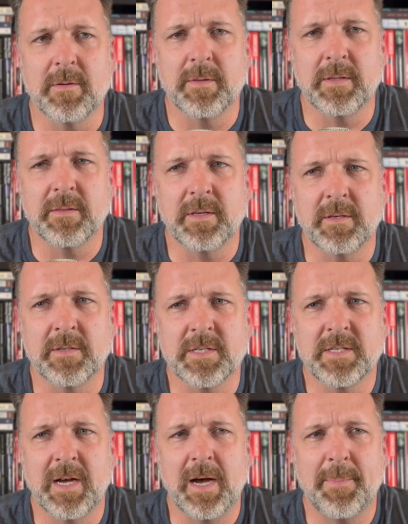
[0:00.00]
That they
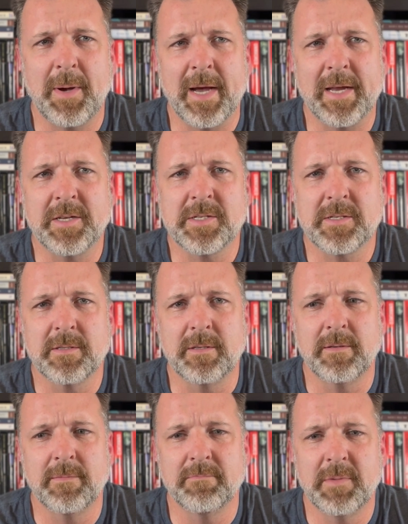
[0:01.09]
stop ICE,
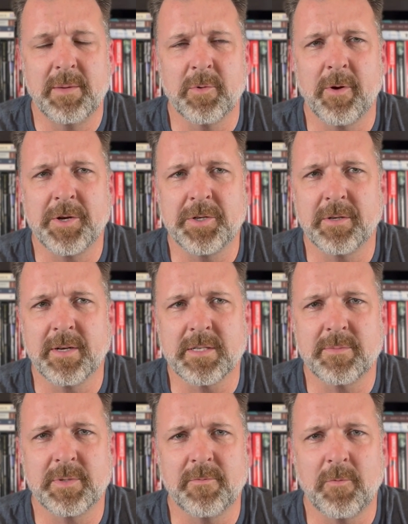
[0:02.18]
the Immigration and
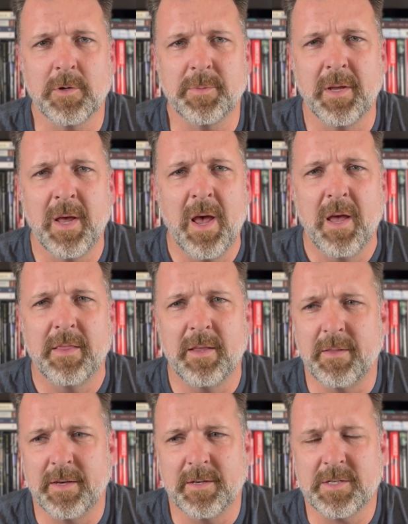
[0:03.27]
Customs Enforcement, that
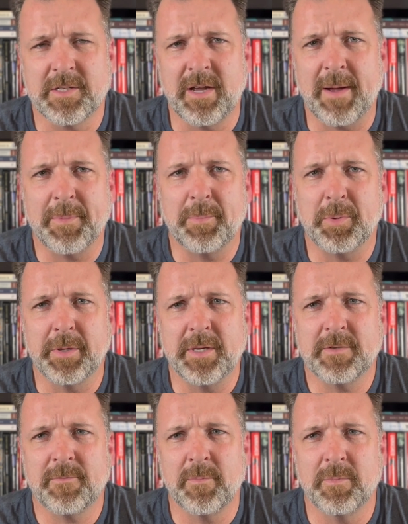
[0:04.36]
they just stop the
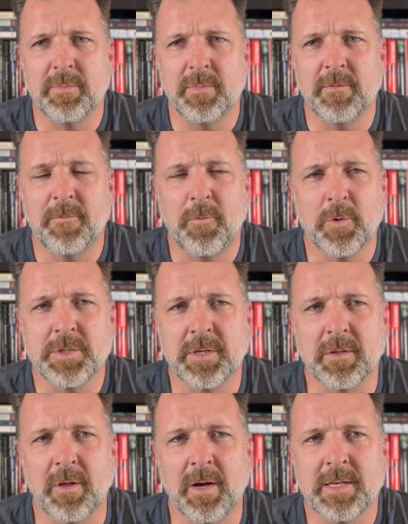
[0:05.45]
police from
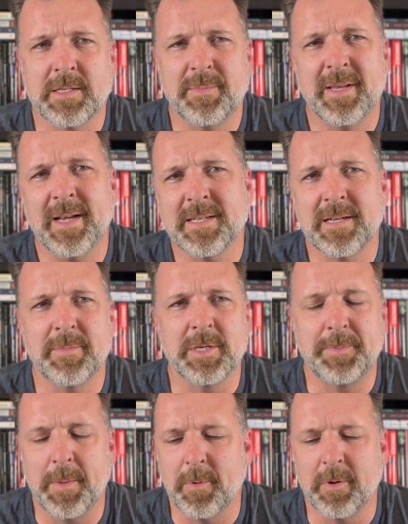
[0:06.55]
enforcing laws? They got some of these
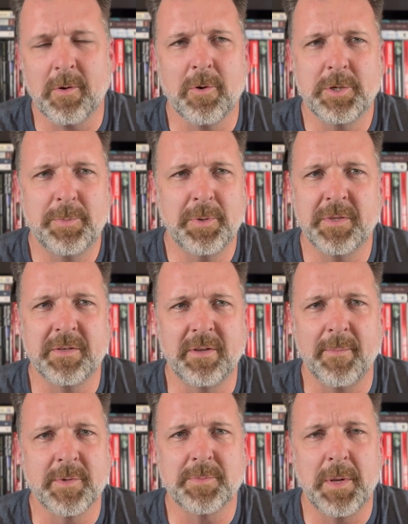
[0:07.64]
people, and of course you put the
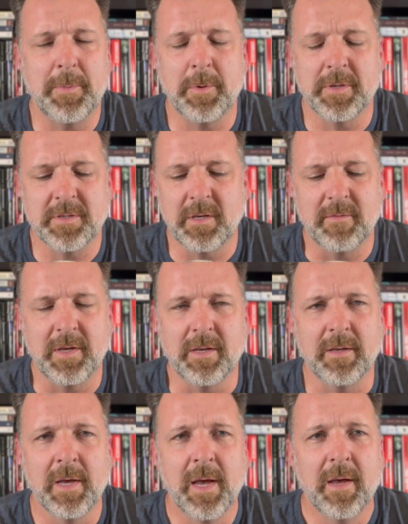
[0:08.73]
dumbest people on
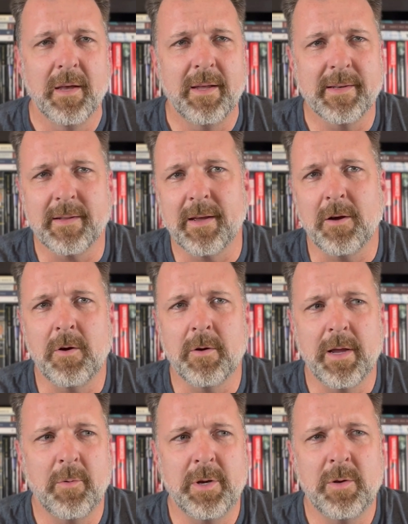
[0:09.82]
TV. It's like, oh
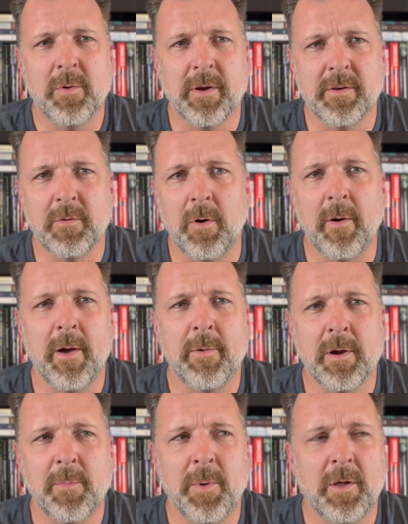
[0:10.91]
yeah, what do you want to do? Oh, I want
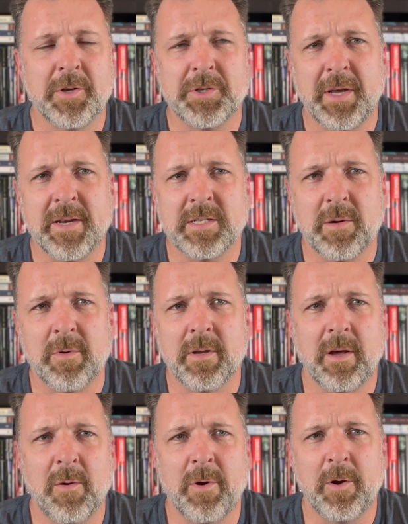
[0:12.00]
to abolish ICE. I
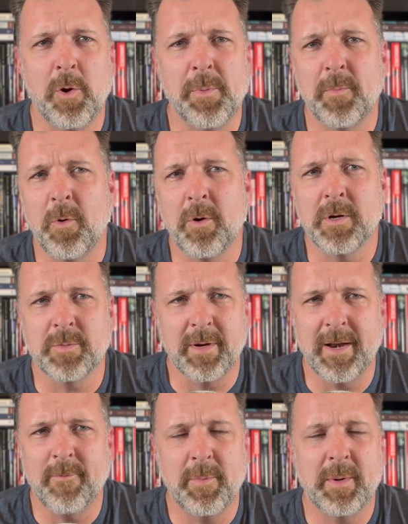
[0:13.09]
want open borders. I
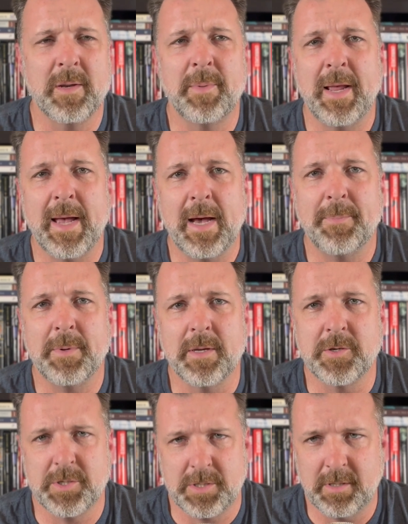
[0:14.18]
want everybody to be happy
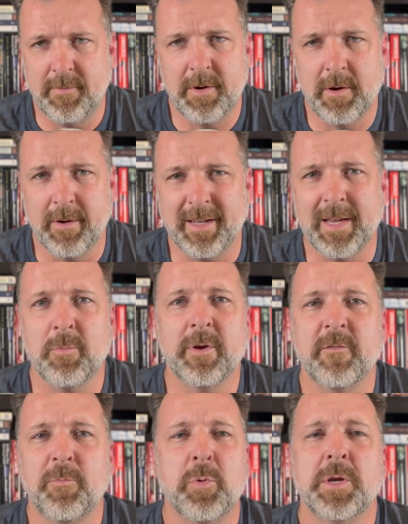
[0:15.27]
and just live here and get rid
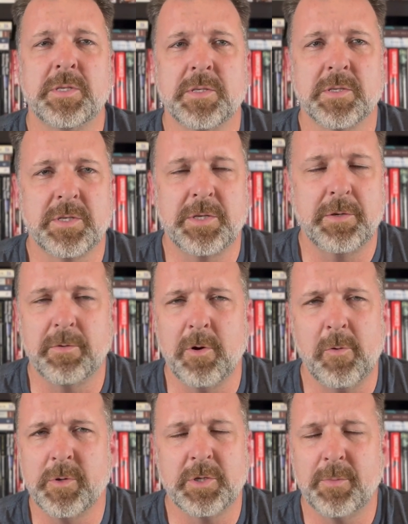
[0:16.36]
of prisons too.
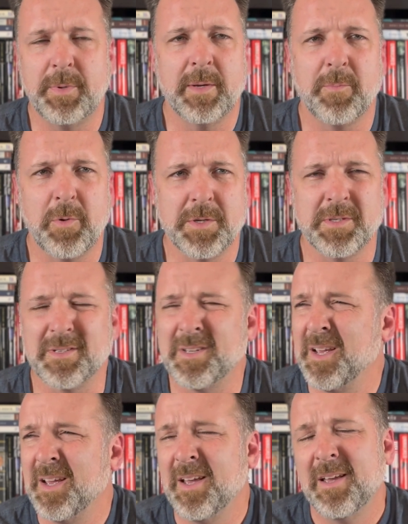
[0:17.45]
No one should be in prisons.
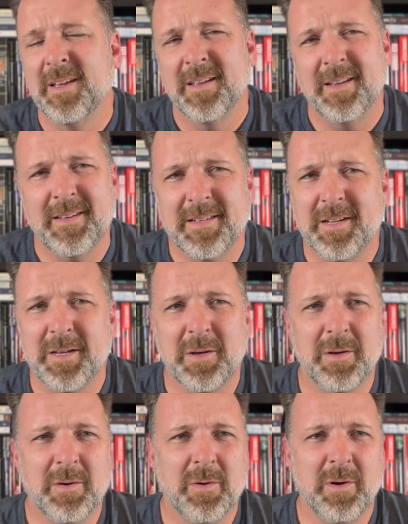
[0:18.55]
And it's
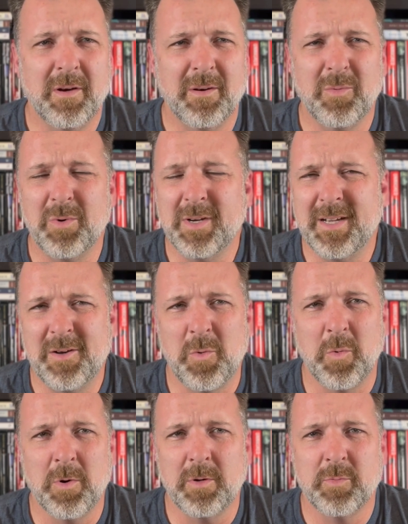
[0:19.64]
like, what kind of
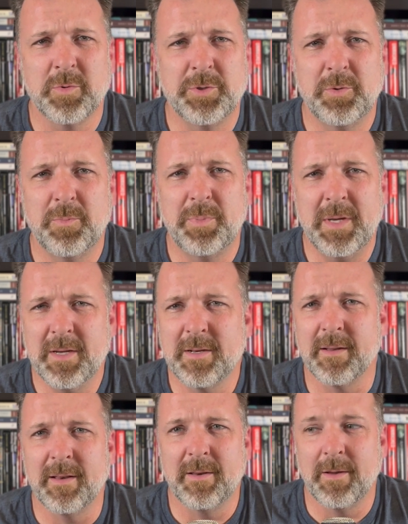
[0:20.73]
world would you be
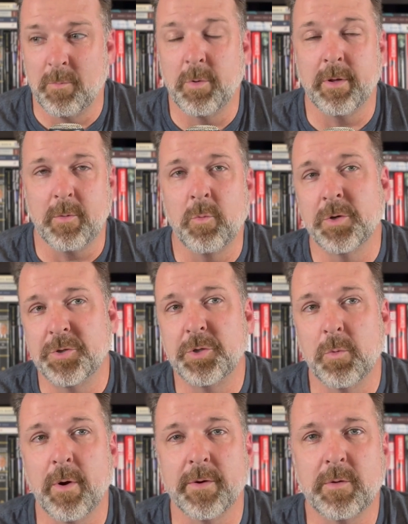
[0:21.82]
in? And really, would
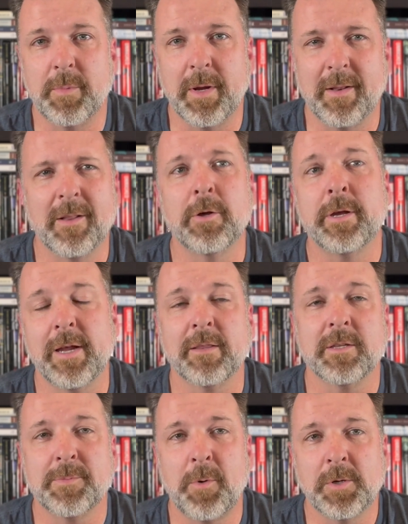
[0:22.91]
you want to be in? And looking at
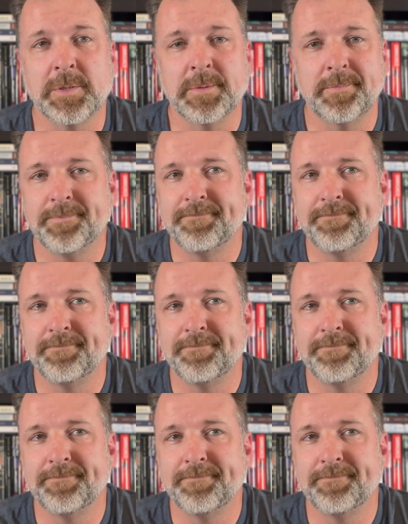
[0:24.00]
this person,